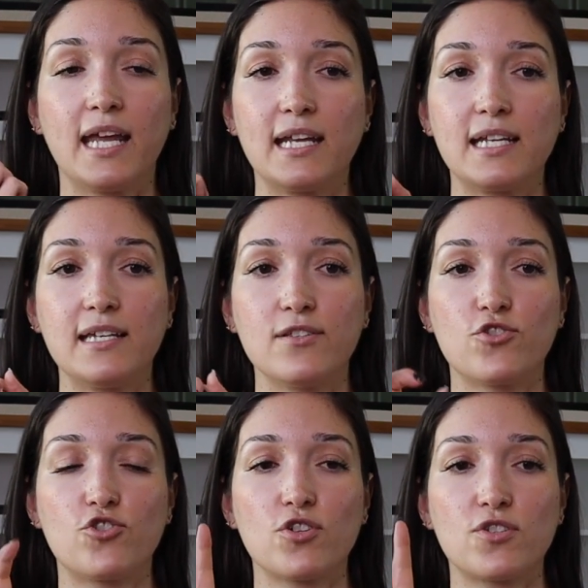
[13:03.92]
and he's
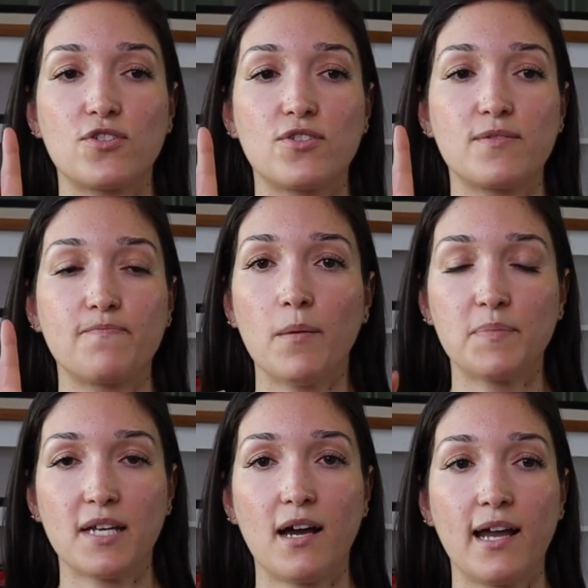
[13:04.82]
just
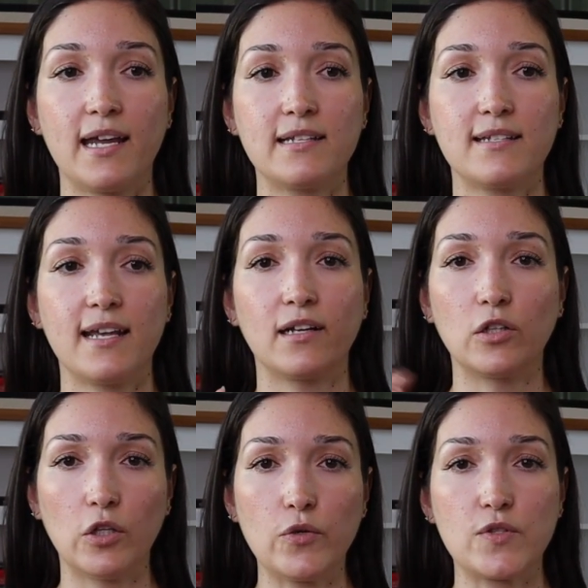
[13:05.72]
uptight and
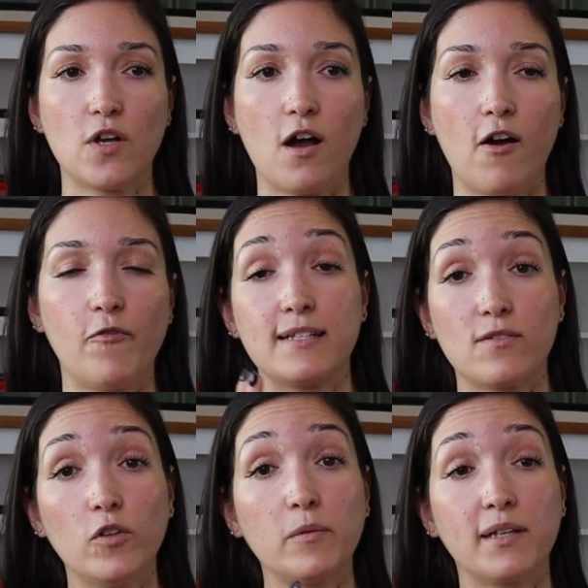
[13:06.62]
closed off. It's
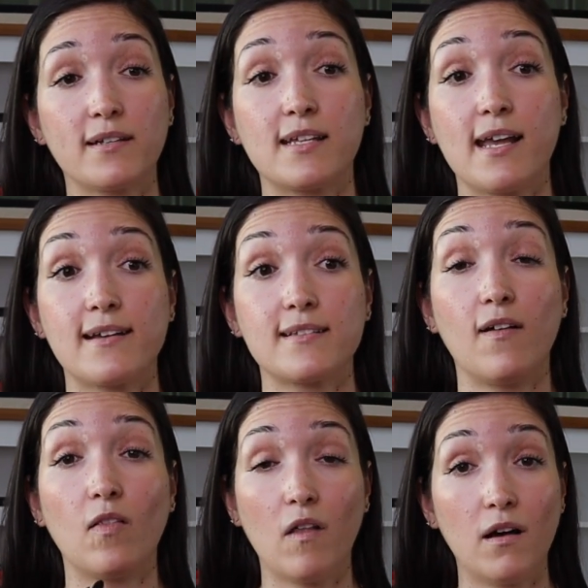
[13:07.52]
only because he has
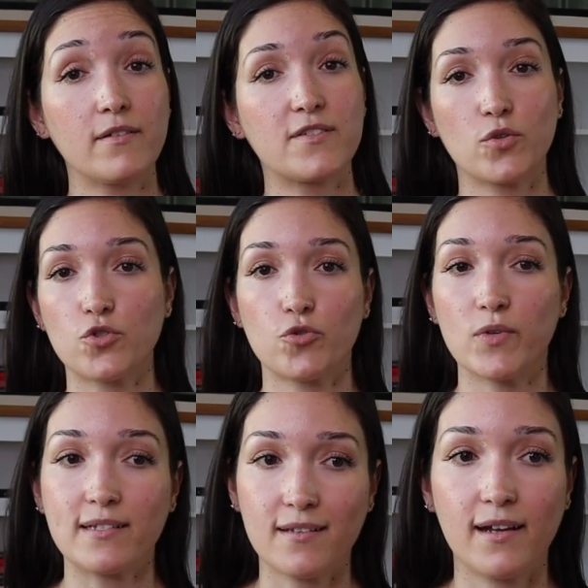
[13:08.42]
a lot of social
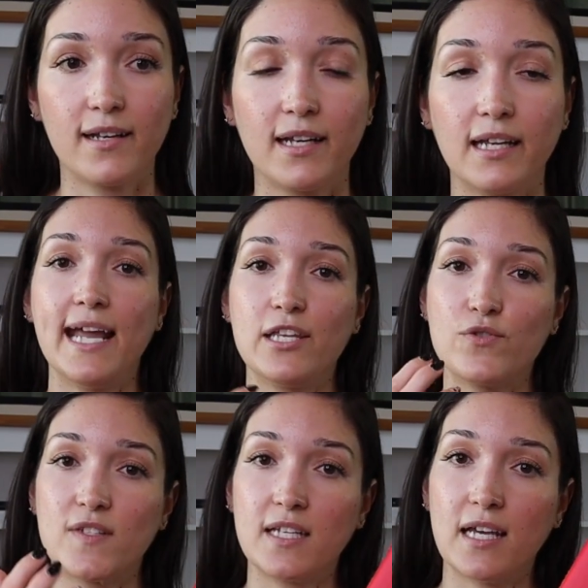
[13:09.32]
anxiety, and you
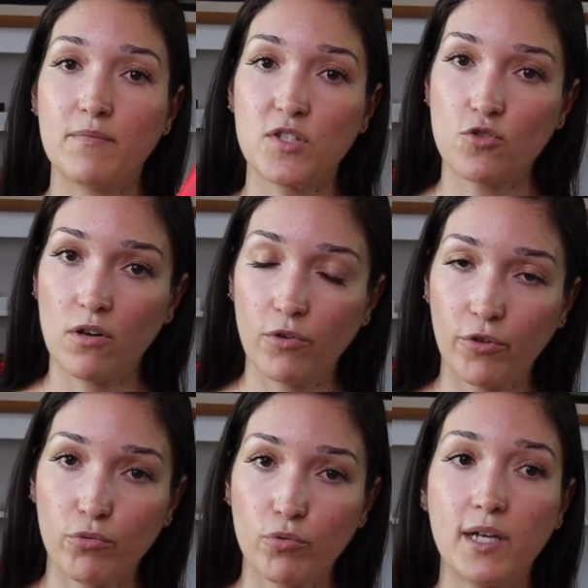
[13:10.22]
see him struggle
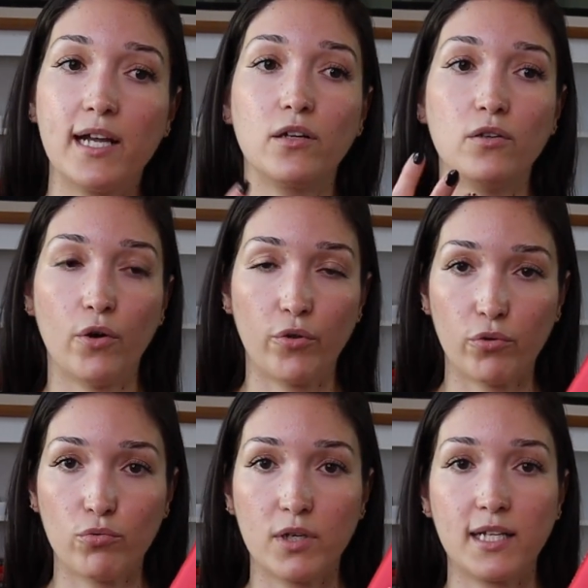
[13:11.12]
through it and go
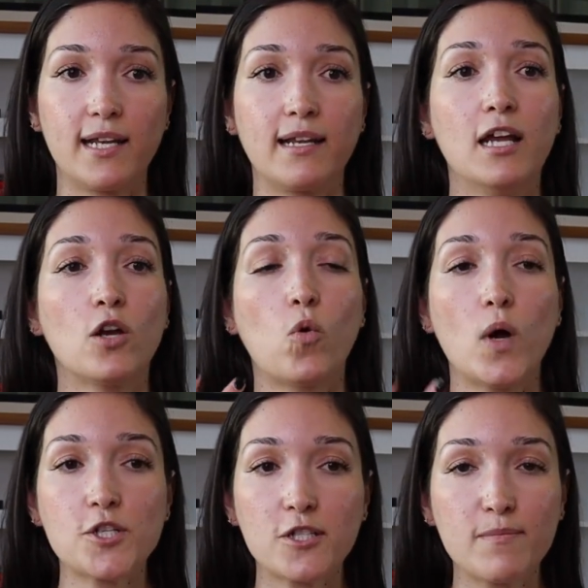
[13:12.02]
through it and
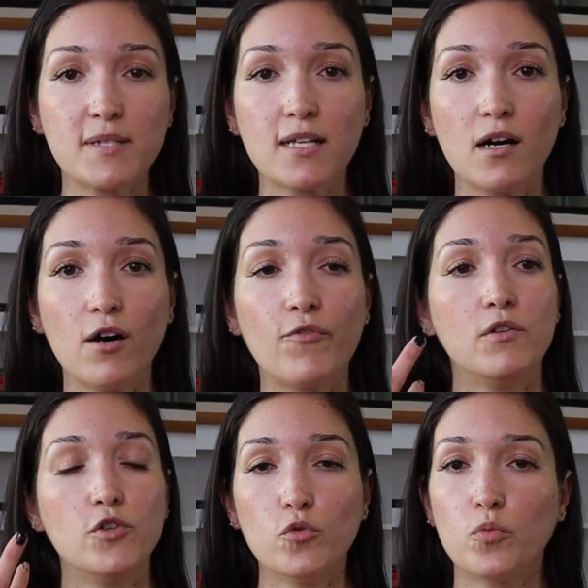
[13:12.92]
question himself
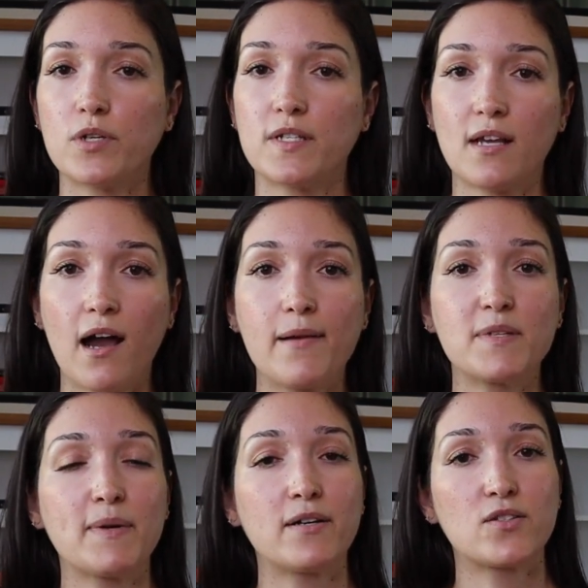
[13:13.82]
numerous times
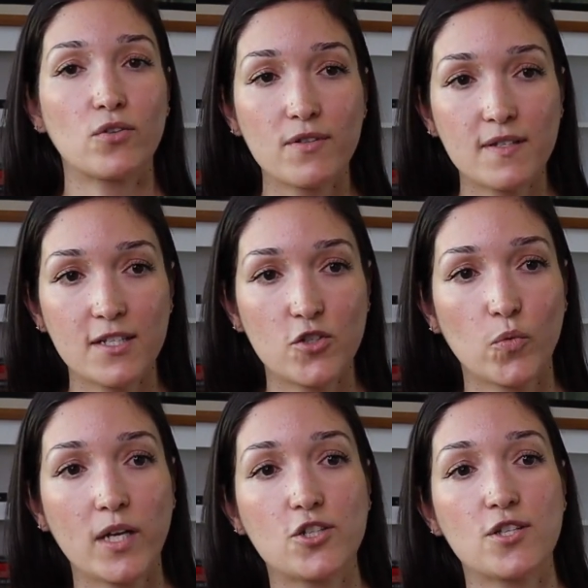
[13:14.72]
about certain
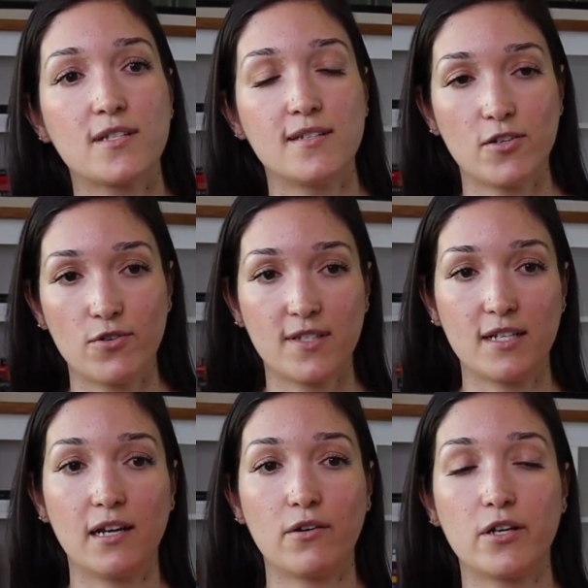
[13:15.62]
situations and certain
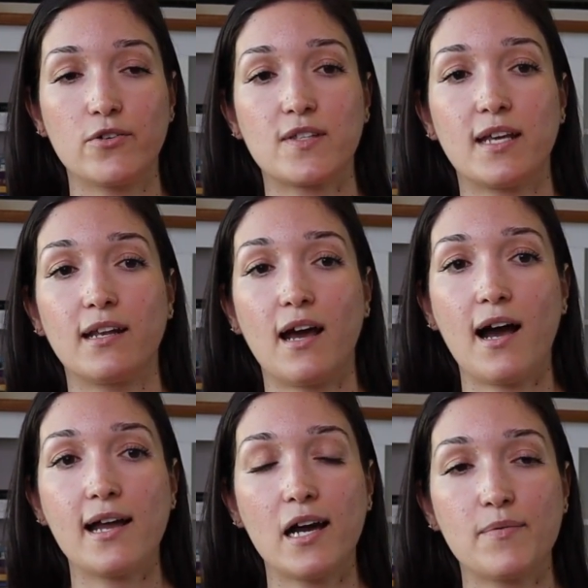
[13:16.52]
scenarios. And
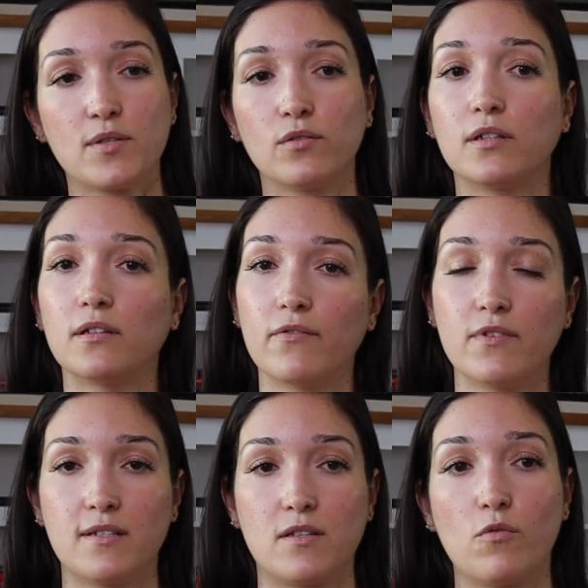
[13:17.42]
I absolutely love
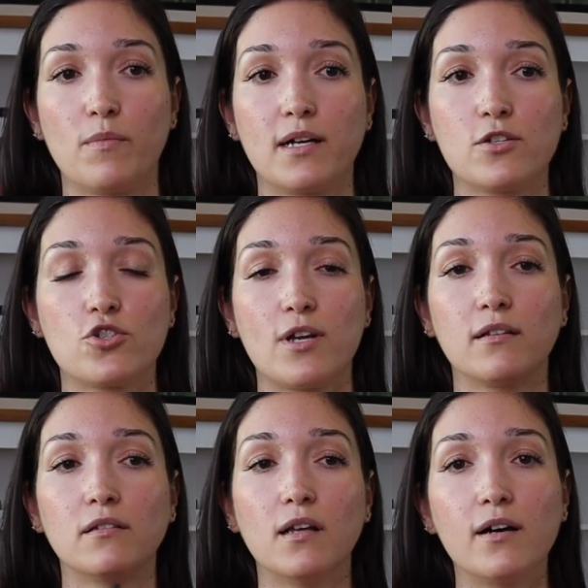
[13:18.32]
this so much. I
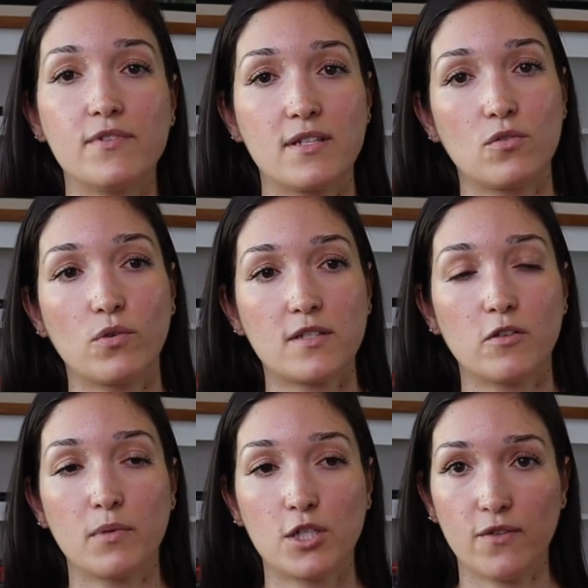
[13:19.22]
love this story so
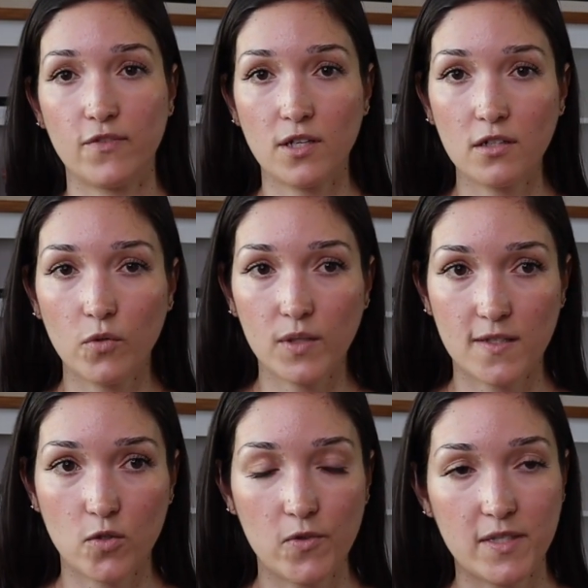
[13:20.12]
much. If you didn't know what the
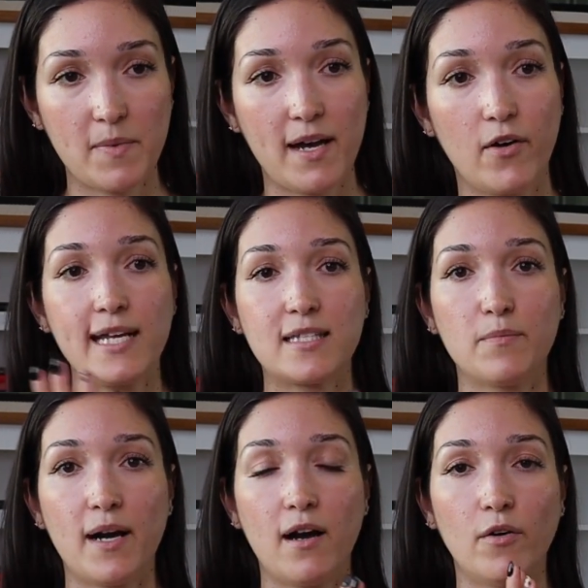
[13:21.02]
story is about, it's
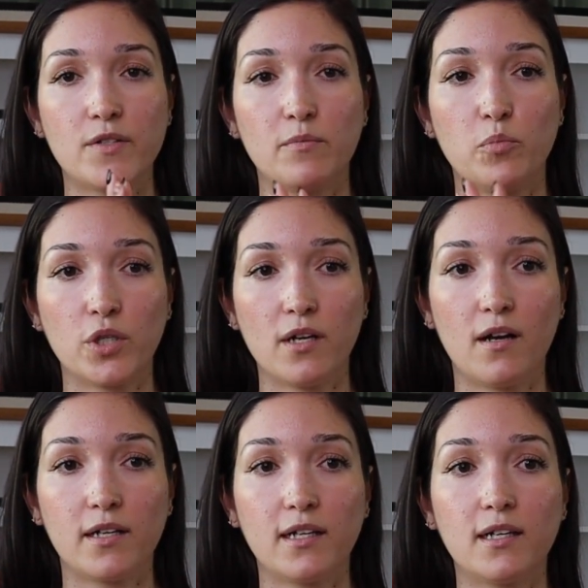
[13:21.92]
about
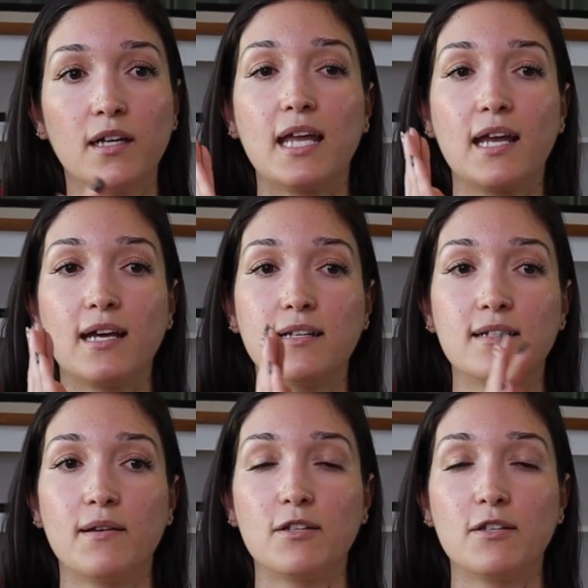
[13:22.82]
Brianna and